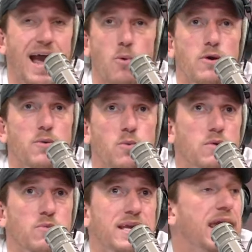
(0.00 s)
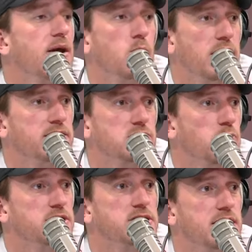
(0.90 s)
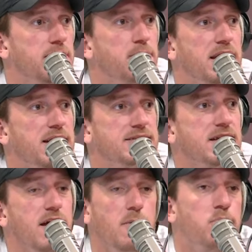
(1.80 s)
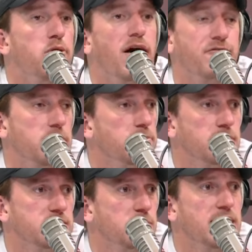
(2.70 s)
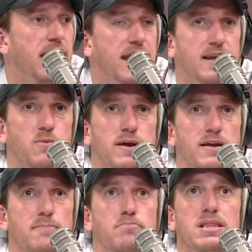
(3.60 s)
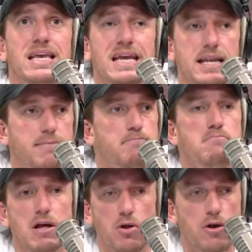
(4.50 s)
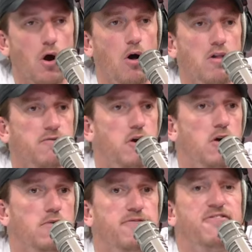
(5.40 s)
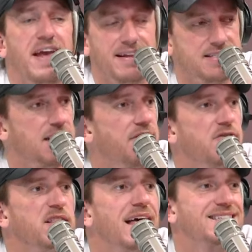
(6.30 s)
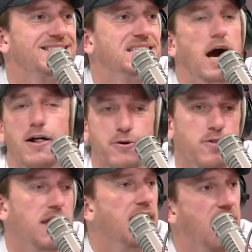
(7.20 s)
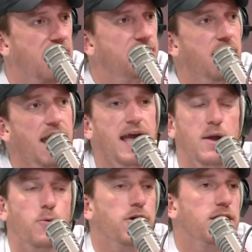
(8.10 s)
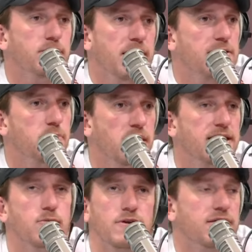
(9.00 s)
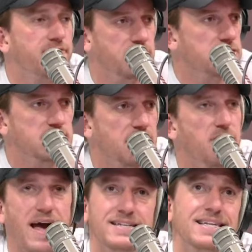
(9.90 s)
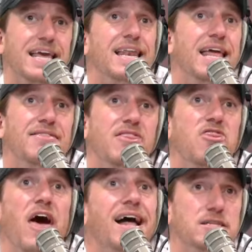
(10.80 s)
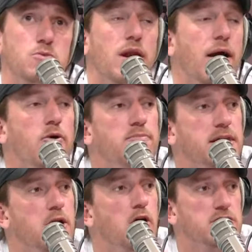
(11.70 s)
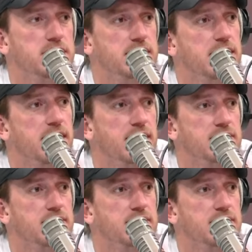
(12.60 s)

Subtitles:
we can't win, so we're just going to be as profitable as we can, and we're going to bleed and milk all of our fans out of every last dollar they have, and we're going to make money, and we're going to finish dead last. And that's what I would be cautioning against.